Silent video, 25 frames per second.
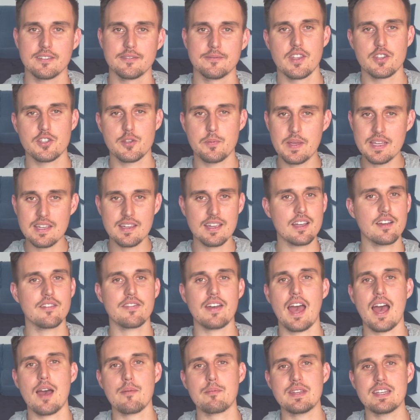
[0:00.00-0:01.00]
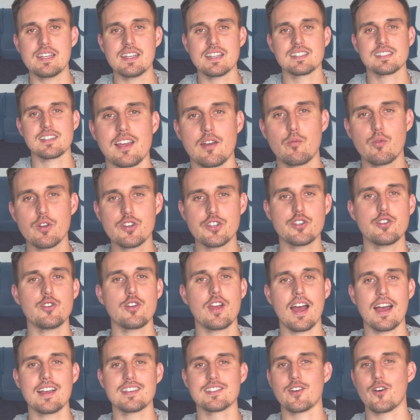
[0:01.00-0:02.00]
Speaking of happiness, I wish you
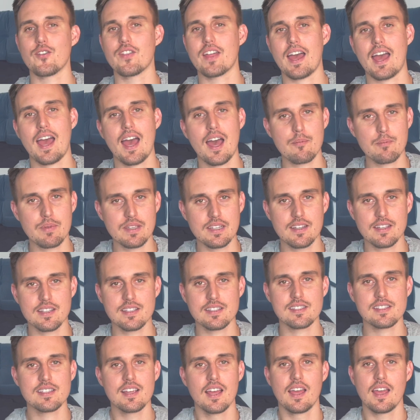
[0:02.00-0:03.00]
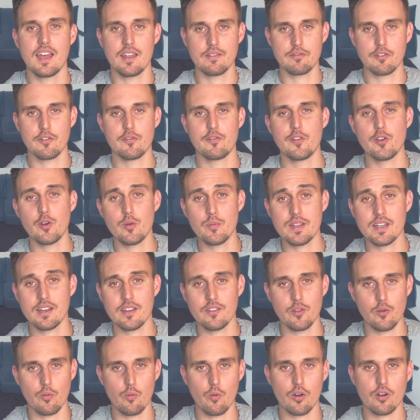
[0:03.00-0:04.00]
guys all the happiness and fulfillment
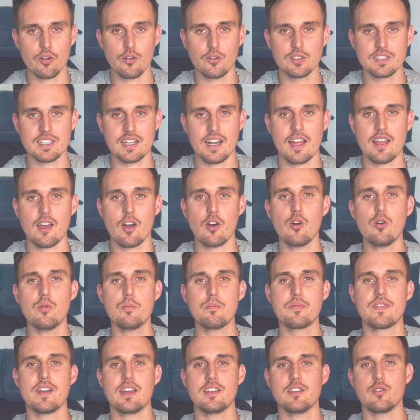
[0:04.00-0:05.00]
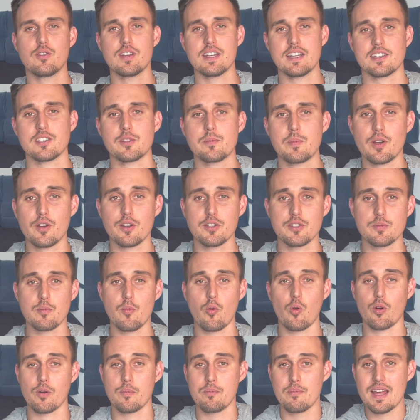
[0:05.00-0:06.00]
in the world, and I hope that you can experience
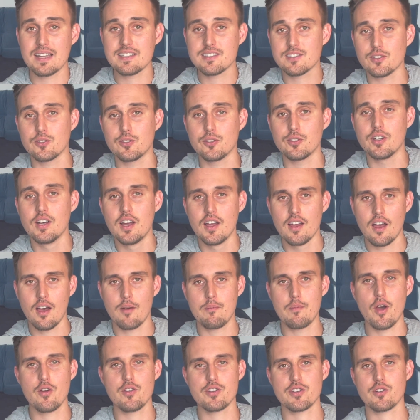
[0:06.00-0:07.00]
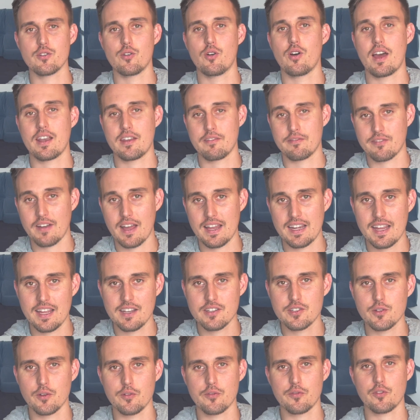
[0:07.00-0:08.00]
more mental, emotional, and
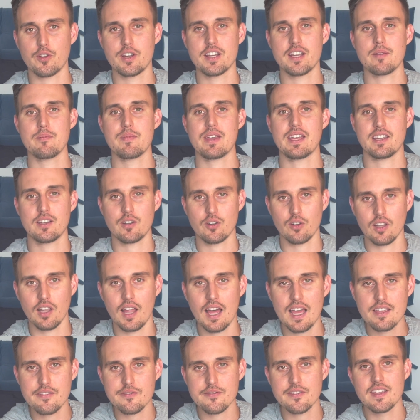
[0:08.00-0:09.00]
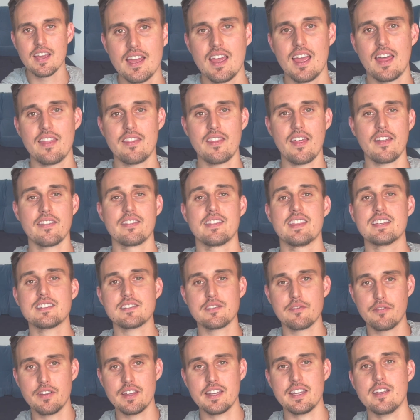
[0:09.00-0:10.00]
financial freedom in your life, and that
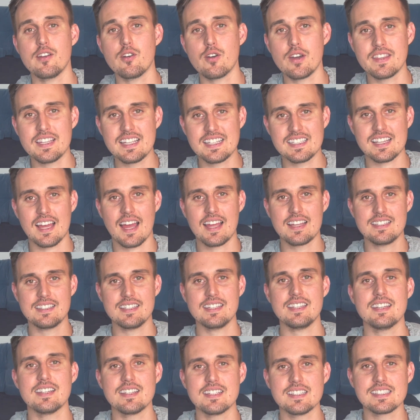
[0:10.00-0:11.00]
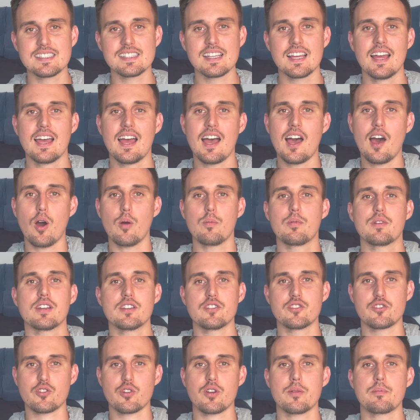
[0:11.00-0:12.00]
this video and these ideas help
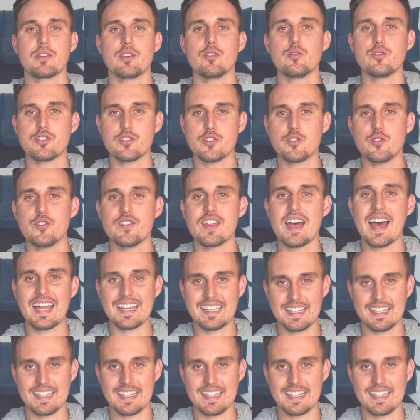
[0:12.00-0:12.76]
contribute to that